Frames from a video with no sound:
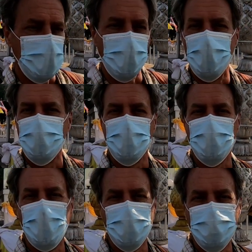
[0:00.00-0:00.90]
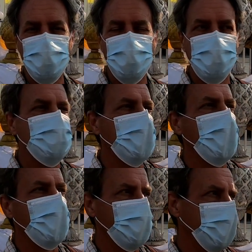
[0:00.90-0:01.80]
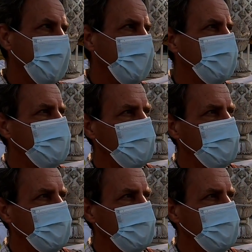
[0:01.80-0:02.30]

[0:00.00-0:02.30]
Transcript: You go into McDonald's and you say, I would like